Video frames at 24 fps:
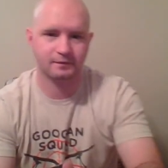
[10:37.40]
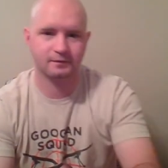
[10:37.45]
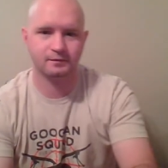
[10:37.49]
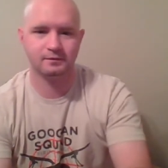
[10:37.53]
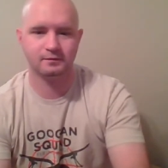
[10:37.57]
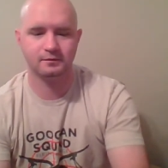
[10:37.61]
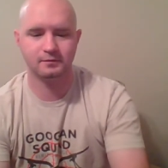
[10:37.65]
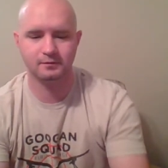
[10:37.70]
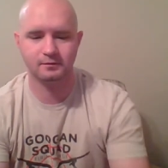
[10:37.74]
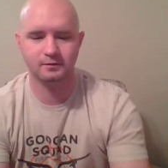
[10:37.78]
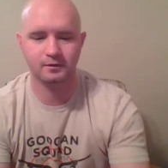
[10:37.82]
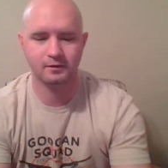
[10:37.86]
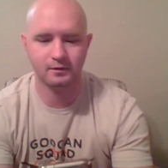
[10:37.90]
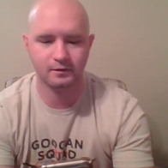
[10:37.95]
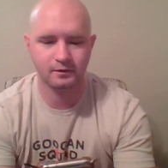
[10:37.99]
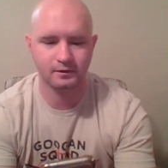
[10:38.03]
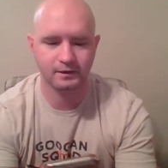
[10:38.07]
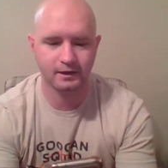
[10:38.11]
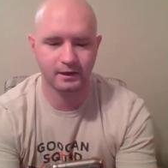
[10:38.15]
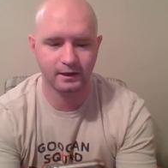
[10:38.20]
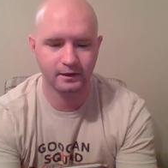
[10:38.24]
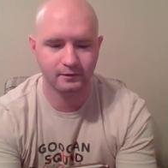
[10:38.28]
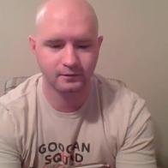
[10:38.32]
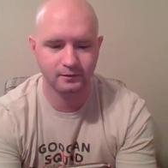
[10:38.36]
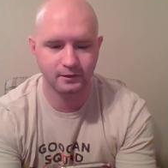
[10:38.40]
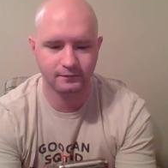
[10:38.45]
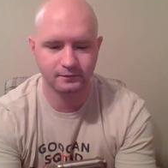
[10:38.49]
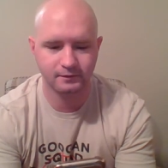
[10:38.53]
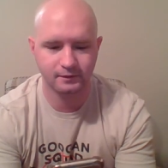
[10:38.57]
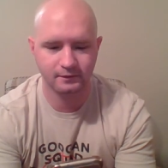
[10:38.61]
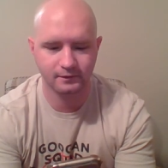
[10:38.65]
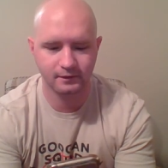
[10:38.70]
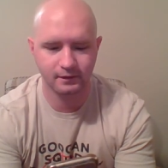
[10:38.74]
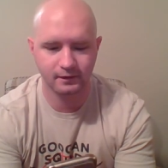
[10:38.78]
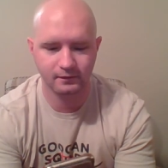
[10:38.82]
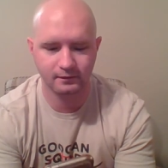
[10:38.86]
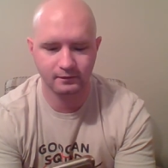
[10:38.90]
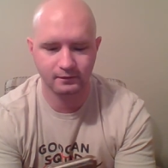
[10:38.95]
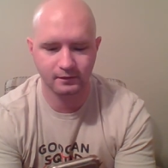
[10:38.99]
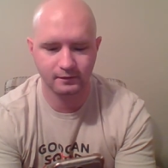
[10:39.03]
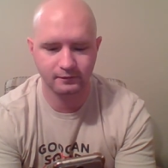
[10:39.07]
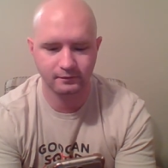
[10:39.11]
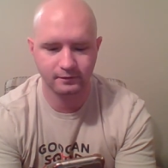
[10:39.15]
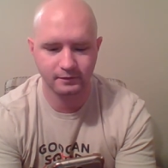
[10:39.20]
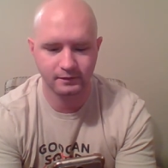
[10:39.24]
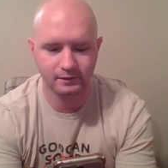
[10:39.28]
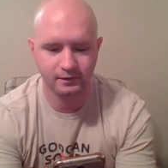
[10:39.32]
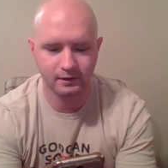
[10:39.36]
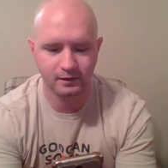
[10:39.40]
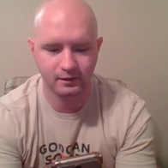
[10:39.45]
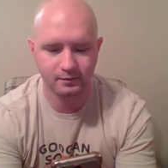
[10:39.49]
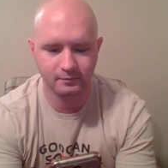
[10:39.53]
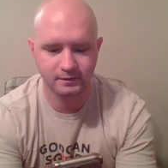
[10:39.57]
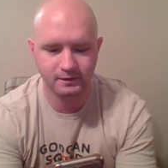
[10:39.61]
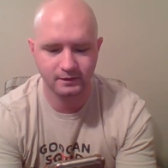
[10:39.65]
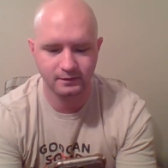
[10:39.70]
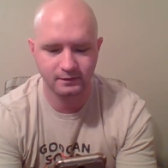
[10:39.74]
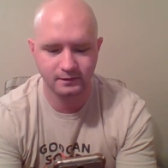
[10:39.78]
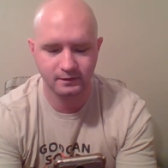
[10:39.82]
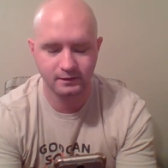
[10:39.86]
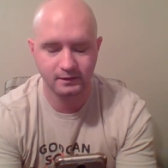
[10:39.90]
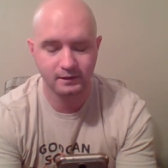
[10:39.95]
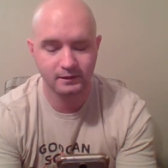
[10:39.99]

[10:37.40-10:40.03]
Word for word: to our guy who left us a lovely comment.